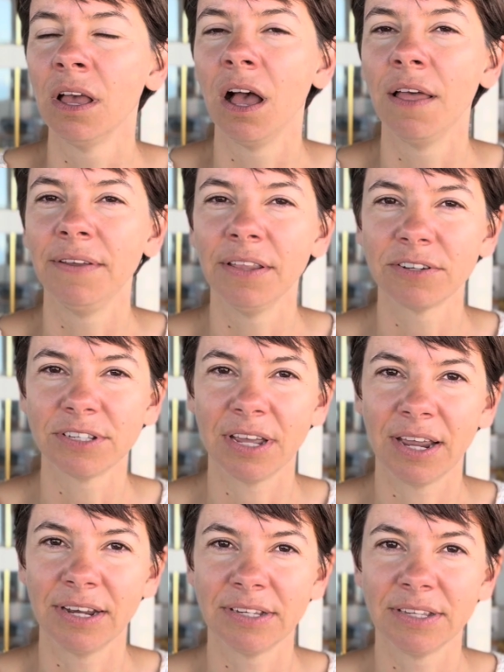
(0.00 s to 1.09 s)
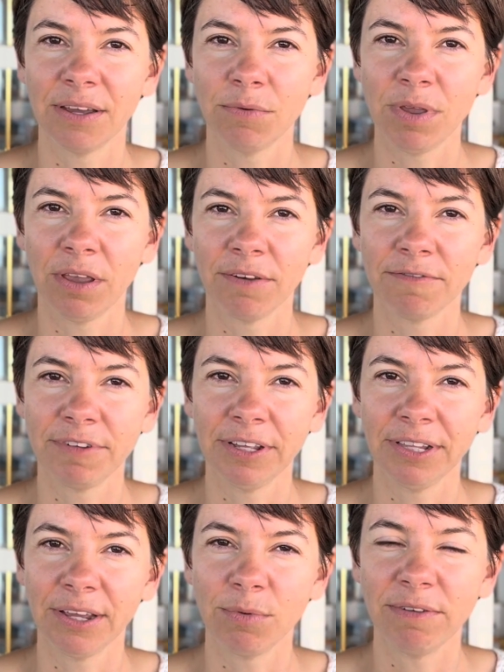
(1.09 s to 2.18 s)
On the other side is that we can feel
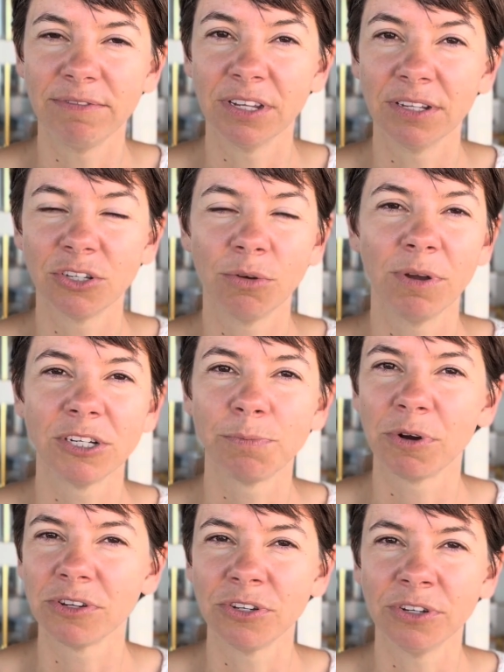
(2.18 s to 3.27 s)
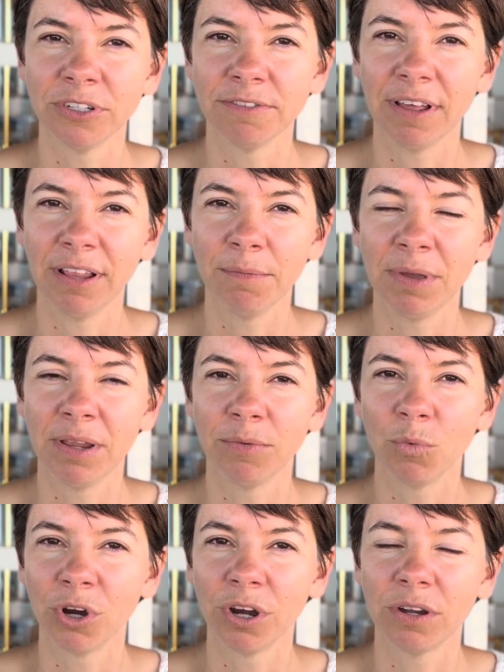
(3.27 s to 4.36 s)
like we've done so much personal development
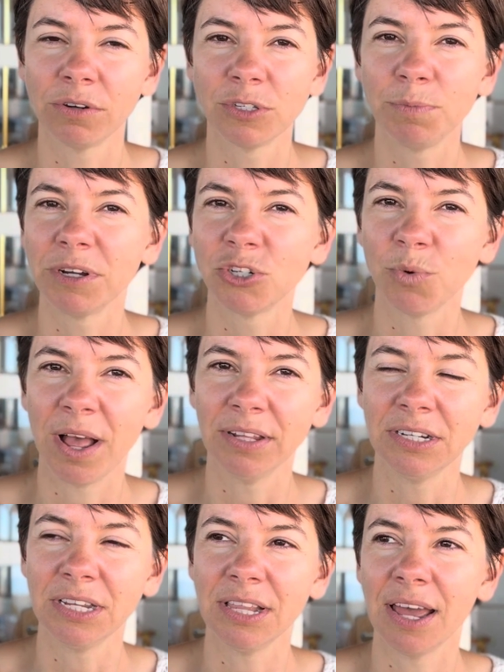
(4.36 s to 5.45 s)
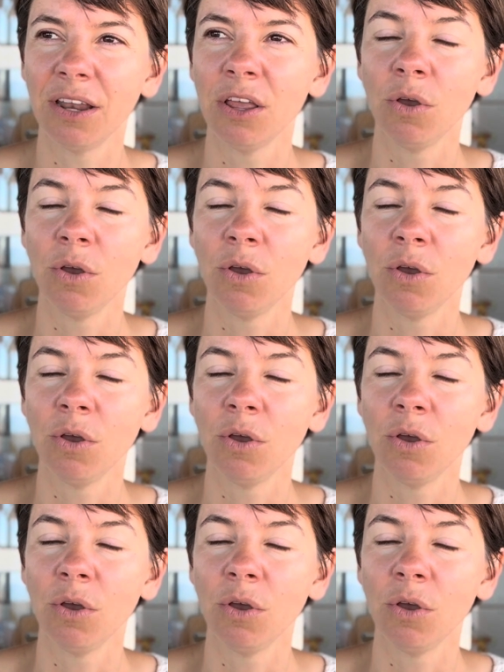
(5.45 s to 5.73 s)
work or spirituality that